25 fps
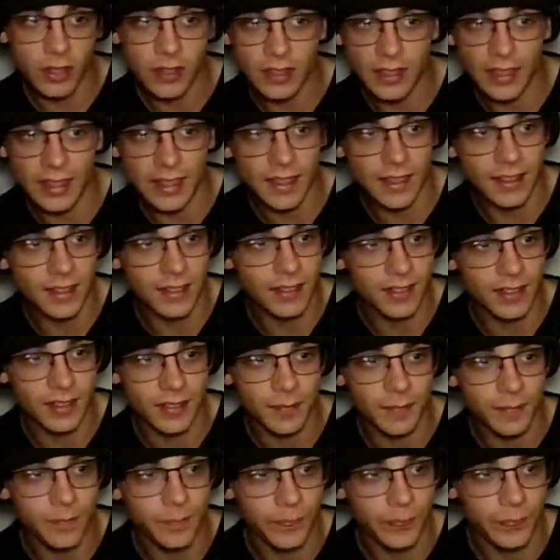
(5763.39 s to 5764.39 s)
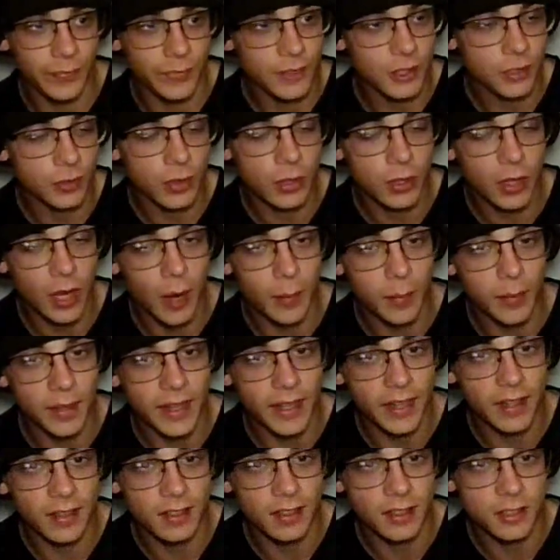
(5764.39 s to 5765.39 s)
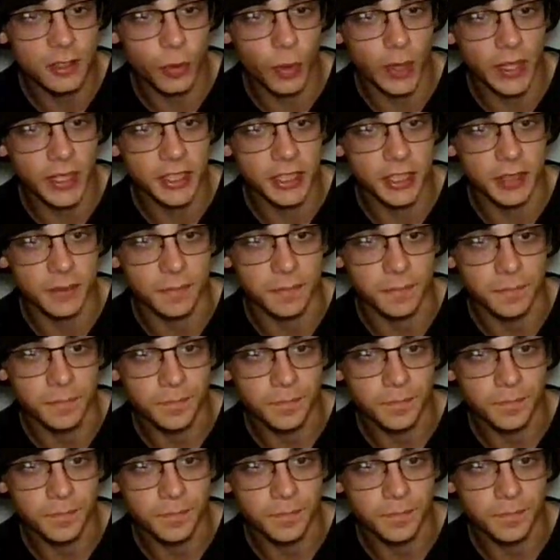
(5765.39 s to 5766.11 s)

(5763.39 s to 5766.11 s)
Like, it's a real complicated situation.